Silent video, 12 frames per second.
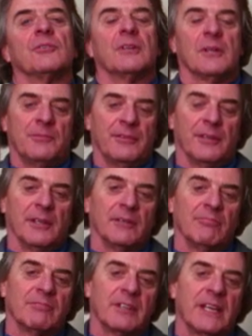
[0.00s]
club fitting.
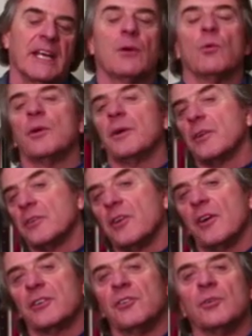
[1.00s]
Today I wanted to
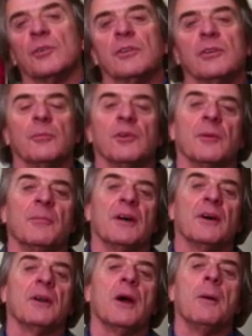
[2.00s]
talk to you a little bit
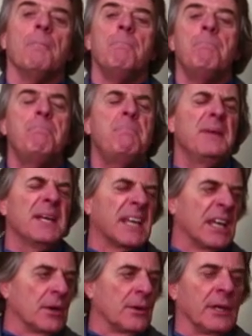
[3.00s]
about a big
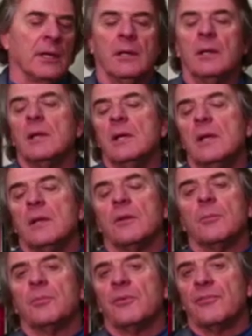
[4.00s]
area
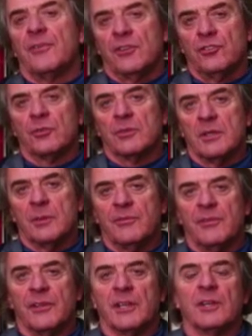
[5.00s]
that professional club
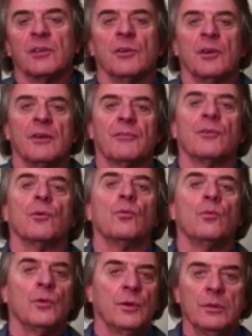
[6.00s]
fitting can offer
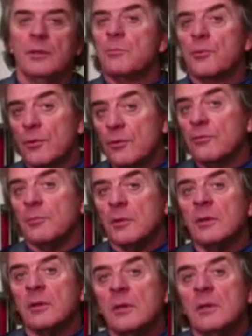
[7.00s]
real
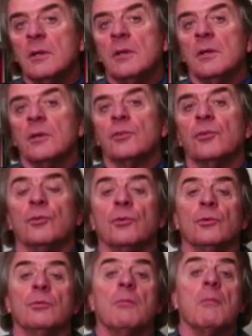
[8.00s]
improvement
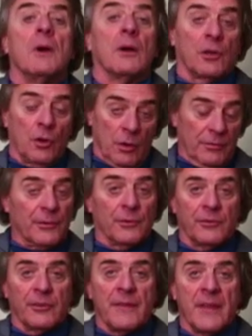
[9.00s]
to
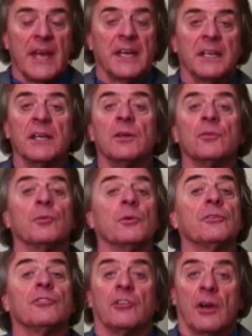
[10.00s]
golfers, and that is
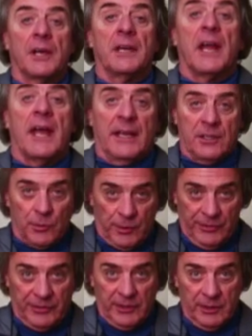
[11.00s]
with shot
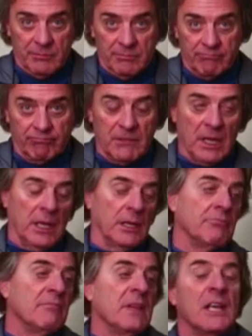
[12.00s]
accuracy. Okay?
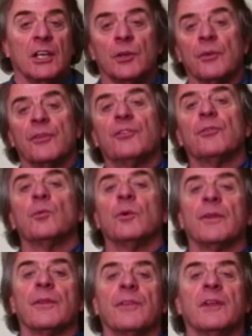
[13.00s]
You know, this is one
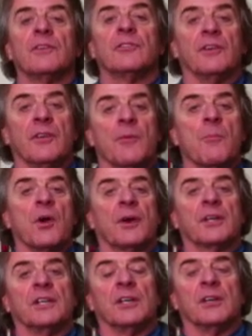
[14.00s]
of the things that in the
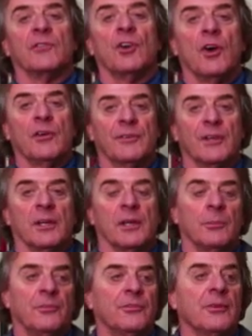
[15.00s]
marketing of golf
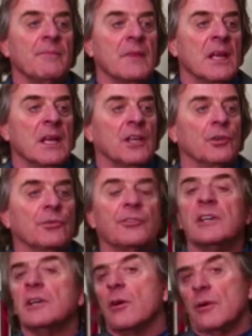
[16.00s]
clubs, you
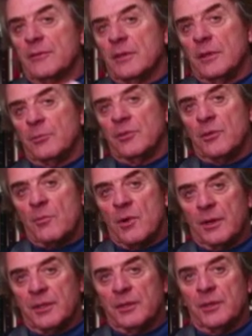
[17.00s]
see golf clubs that are
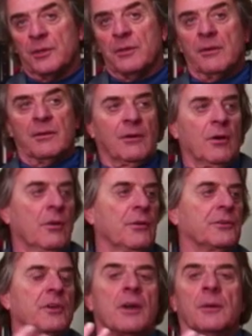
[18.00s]
marketed all
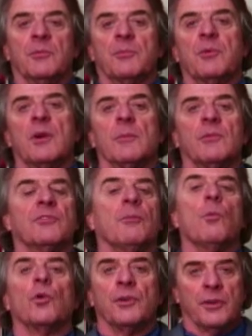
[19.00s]
the time to promise
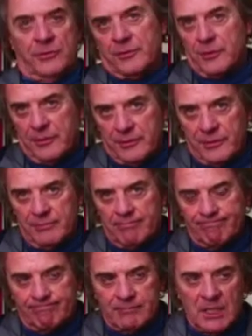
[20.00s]
more distance.
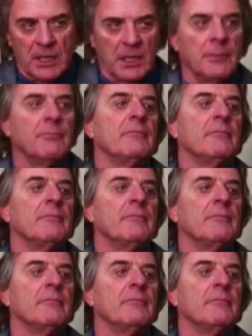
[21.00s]
Okay?